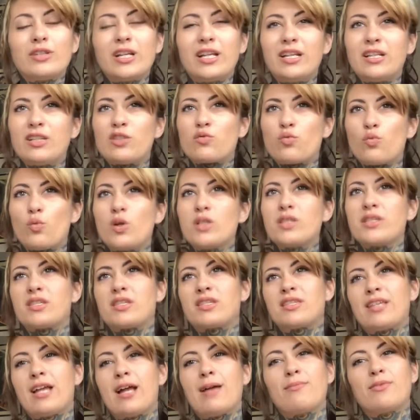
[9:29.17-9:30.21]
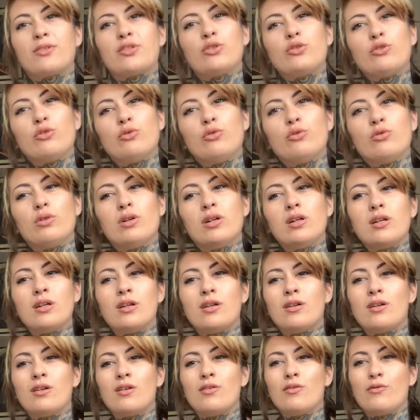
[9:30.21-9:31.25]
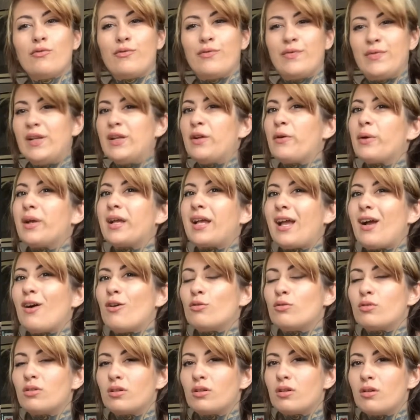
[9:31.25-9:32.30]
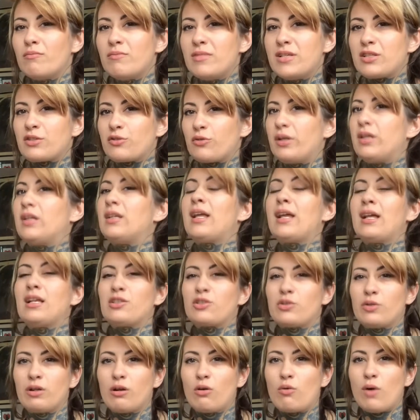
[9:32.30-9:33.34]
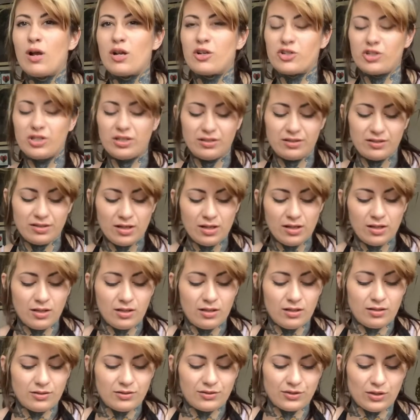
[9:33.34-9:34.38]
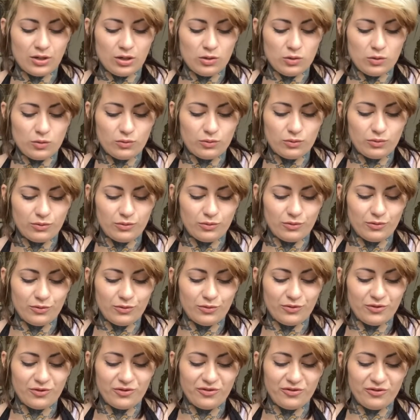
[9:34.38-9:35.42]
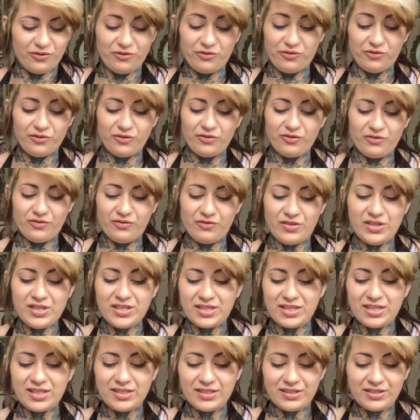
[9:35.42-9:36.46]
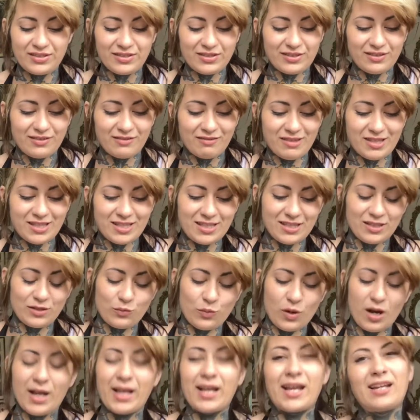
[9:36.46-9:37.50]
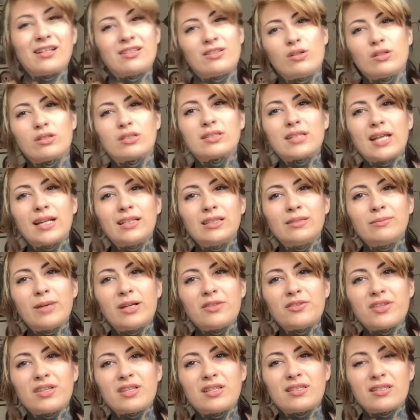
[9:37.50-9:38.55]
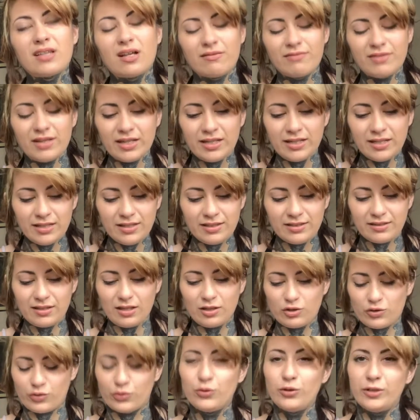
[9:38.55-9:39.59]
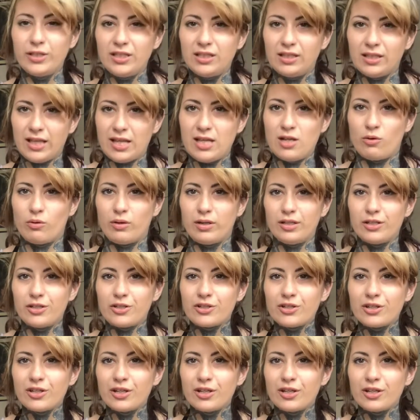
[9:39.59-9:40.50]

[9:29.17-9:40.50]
It is one step to figuring out a mystery and answering questions. So this is why I get so excited about this stuff. It is truly a language.